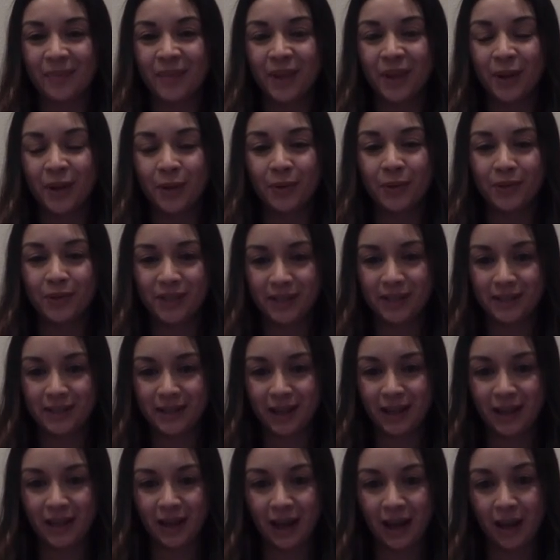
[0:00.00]
who just say
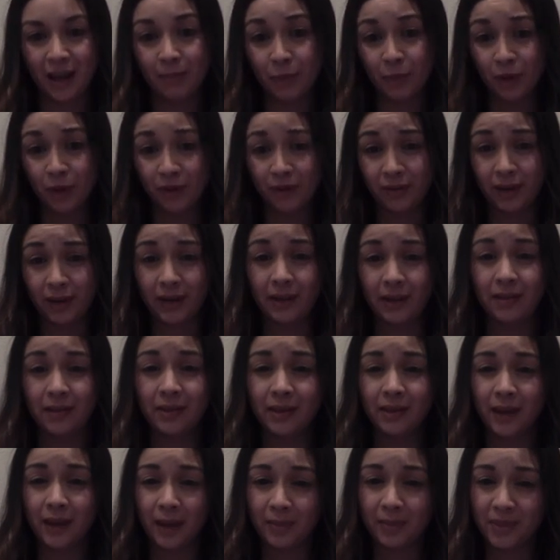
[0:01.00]
that I'm motivating
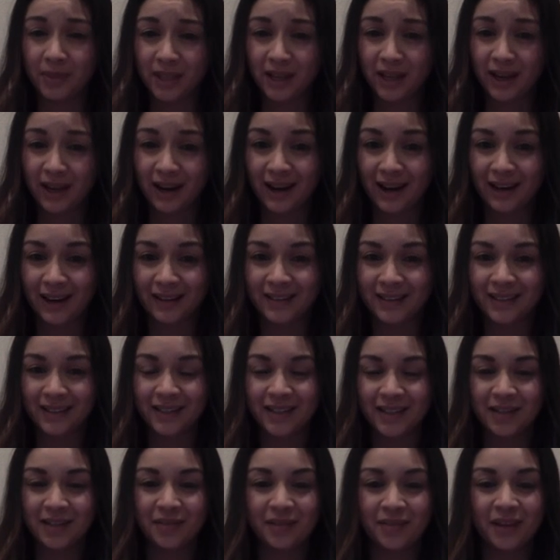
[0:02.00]
them to get
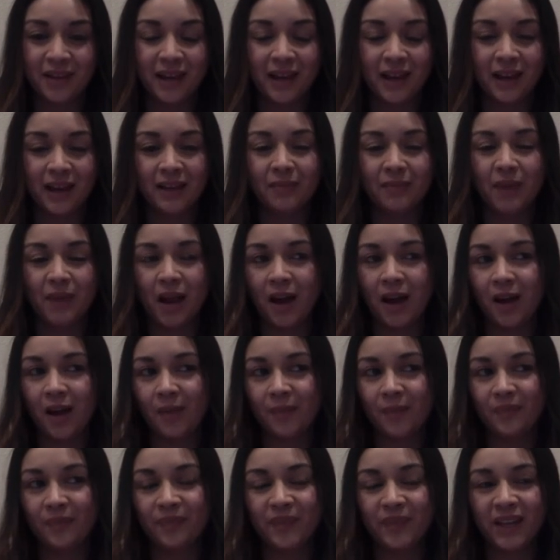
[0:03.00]
active.
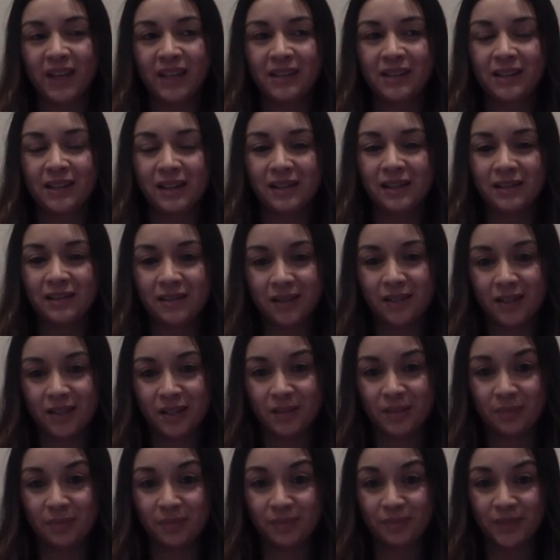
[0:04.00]
It's just
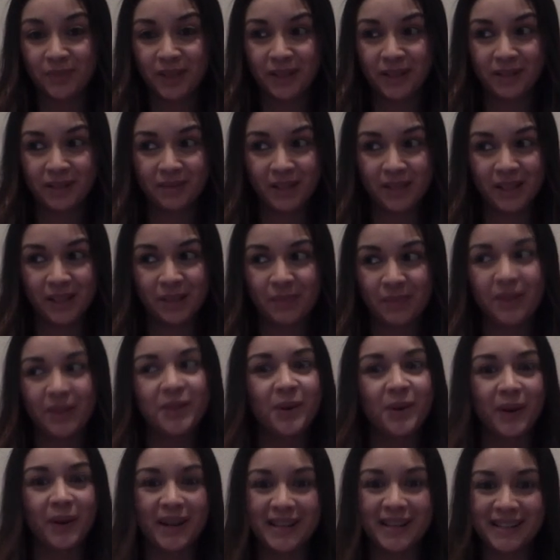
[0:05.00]
it's been
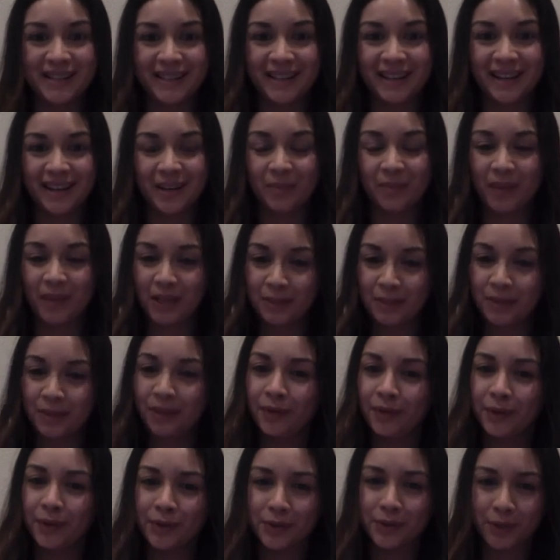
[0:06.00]
crazy. It makes me
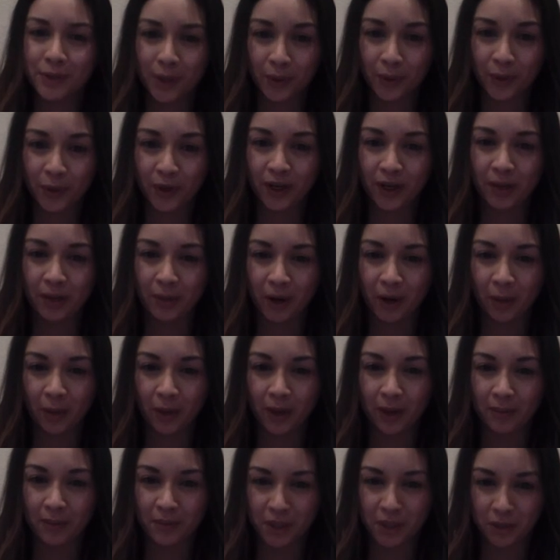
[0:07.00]
feel so good about what
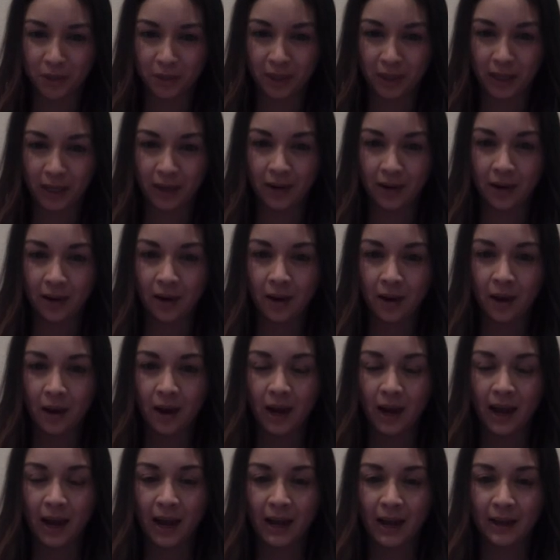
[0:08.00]
I'm doing,
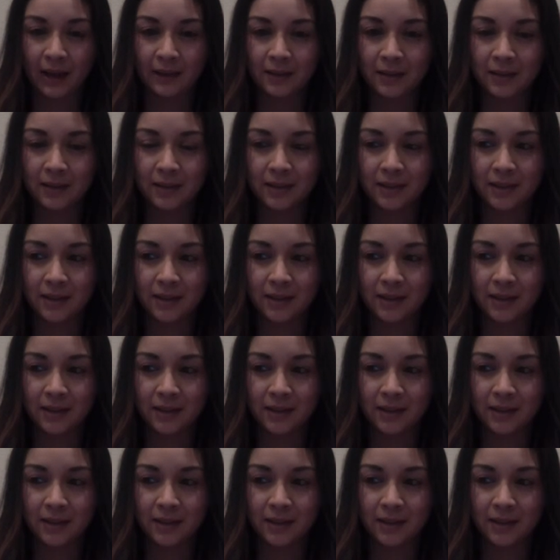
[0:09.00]
and